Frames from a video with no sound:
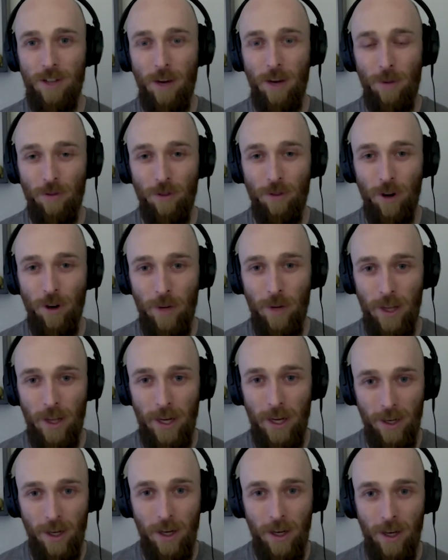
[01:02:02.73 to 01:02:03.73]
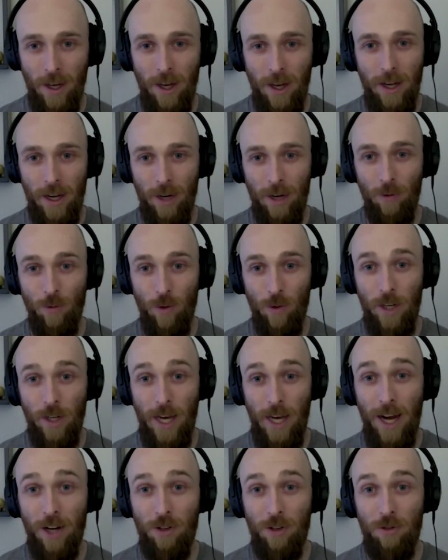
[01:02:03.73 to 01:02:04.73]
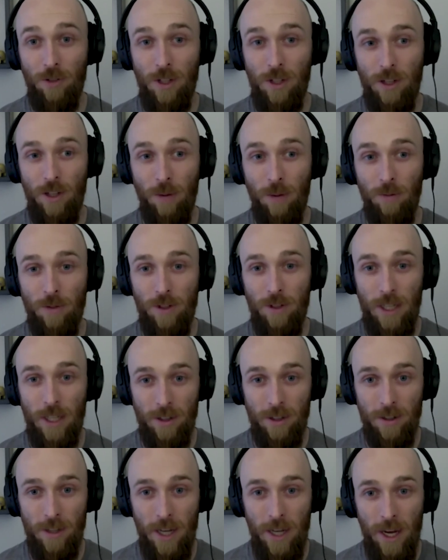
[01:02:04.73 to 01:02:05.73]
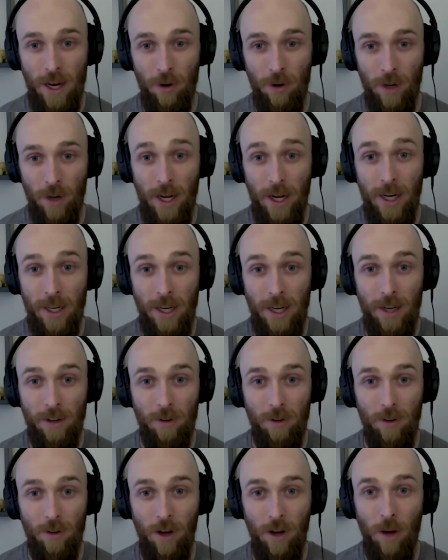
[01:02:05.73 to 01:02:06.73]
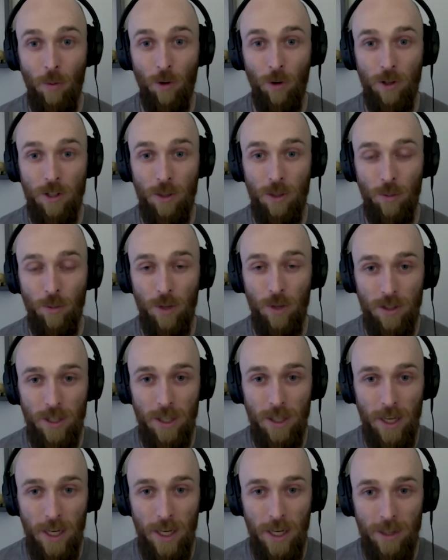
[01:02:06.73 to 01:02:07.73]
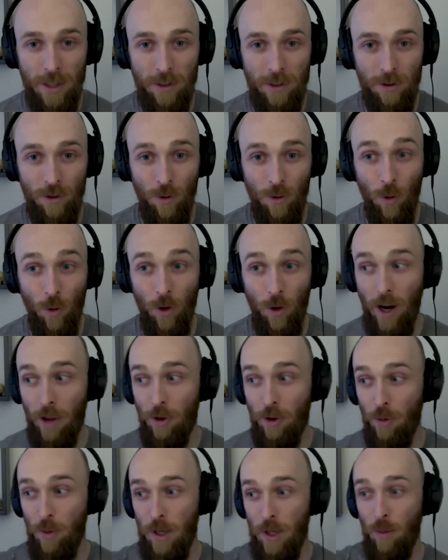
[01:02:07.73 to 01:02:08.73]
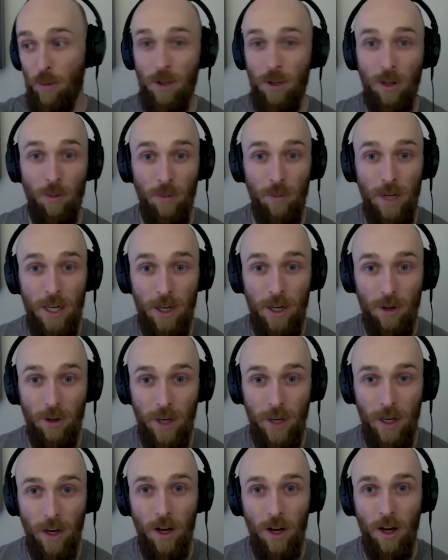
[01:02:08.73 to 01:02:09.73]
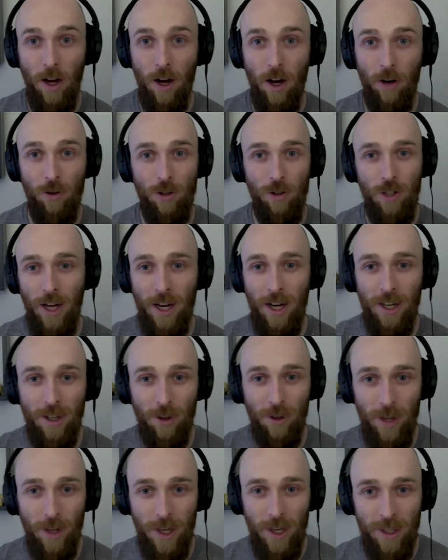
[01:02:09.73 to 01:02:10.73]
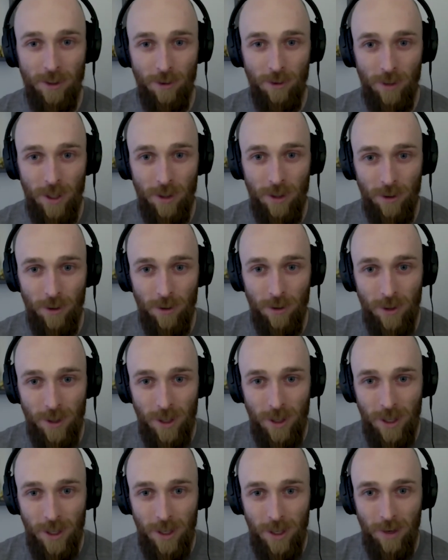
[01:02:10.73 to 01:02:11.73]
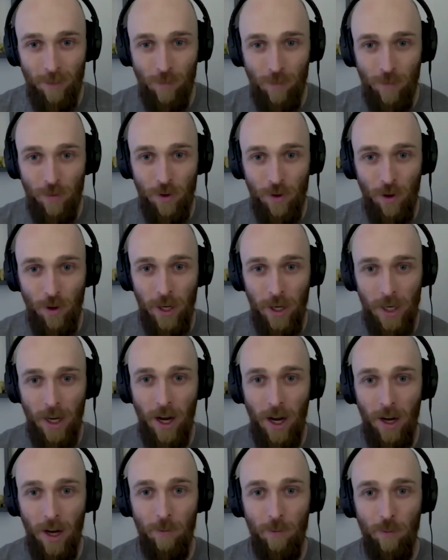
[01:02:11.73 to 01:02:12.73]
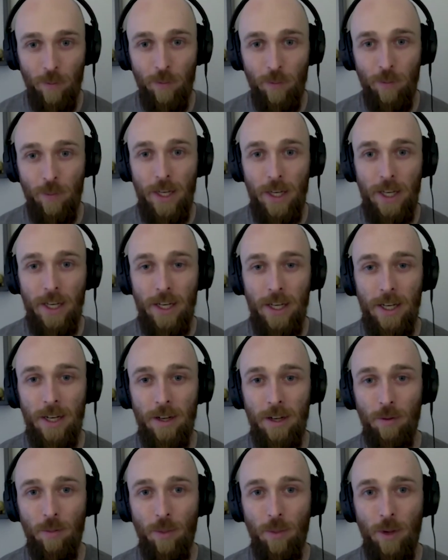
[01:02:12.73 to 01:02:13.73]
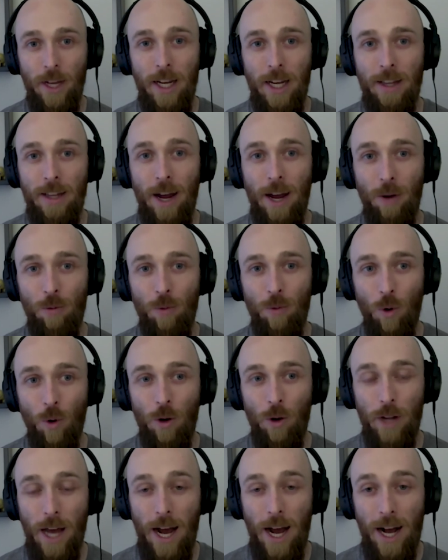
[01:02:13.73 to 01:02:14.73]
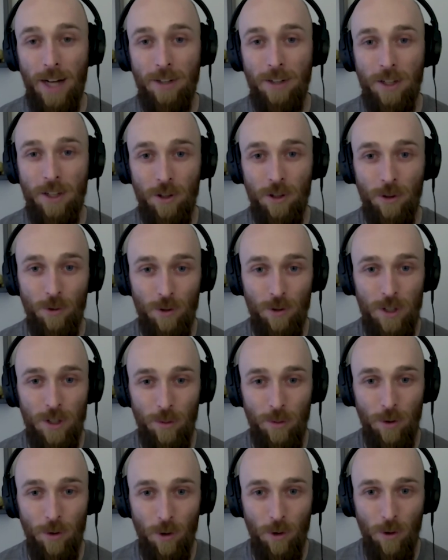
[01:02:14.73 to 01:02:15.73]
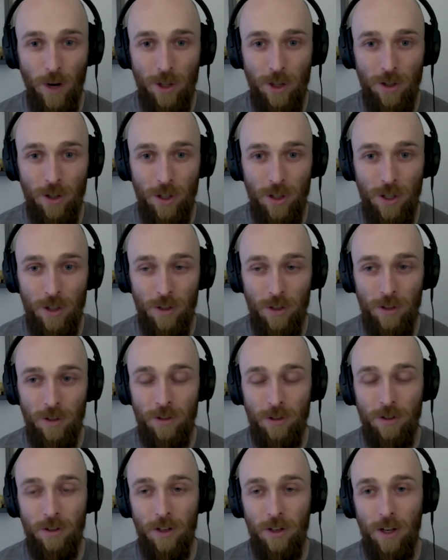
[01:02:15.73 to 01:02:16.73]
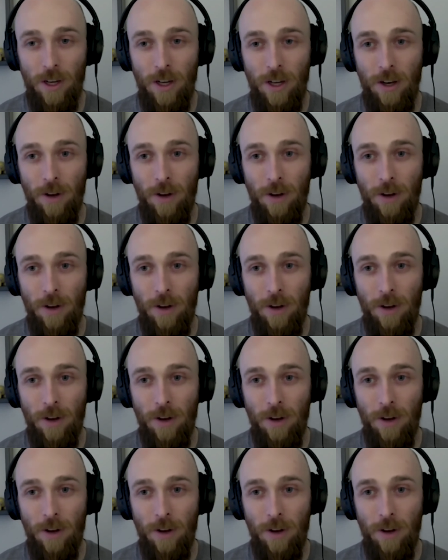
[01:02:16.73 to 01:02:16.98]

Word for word: this coming from?" And like it really actually dumbs things down and I get a more simplistic answer or other people in the meeting are like, oh shit, I didn't know that answer either. So like being playing that role and asking those simple questions